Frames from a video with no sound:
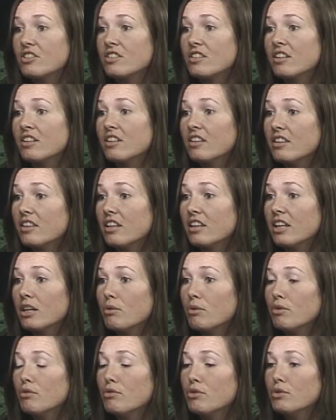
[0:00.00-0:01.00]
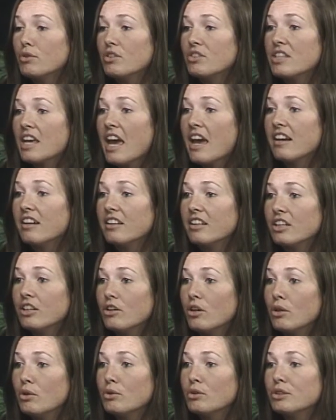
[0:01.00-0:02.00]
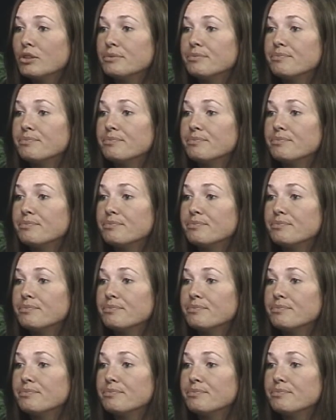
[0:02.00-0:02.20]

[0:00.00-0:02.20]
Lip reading: the Liquid Fuels Handling Code.